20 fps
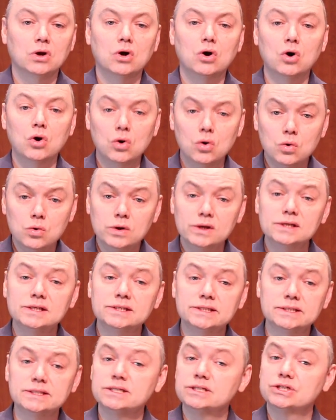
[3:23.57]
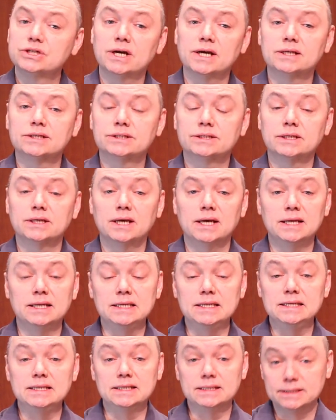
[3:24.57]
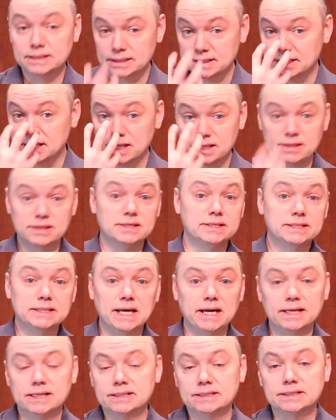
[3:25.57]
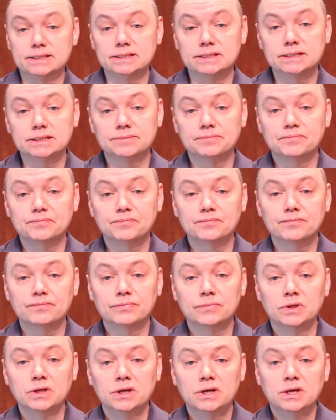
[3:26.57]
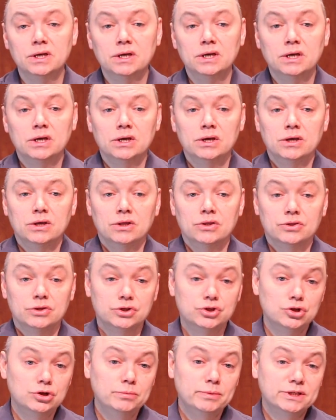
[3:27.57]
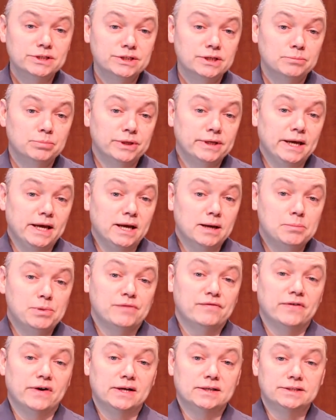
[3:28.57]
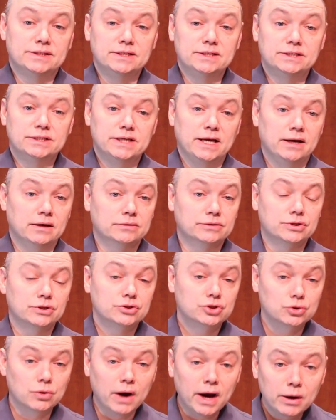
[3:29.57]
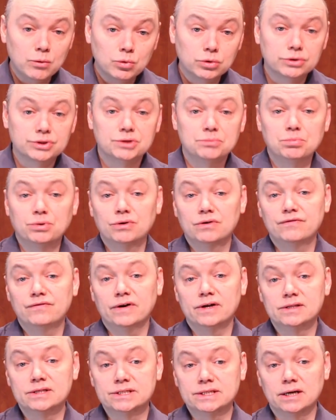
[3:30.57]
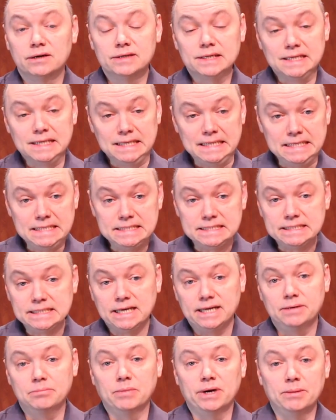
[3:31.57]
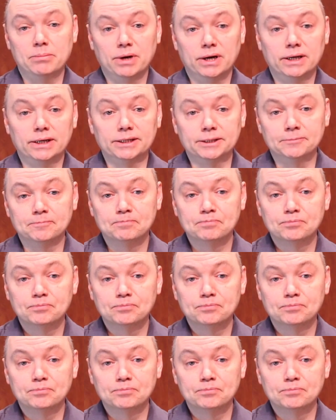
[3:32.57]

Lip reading: O is in the chest and E is in the sinuses. The tuba simply amplifies these sounds, so I work to purify the sound inside my body.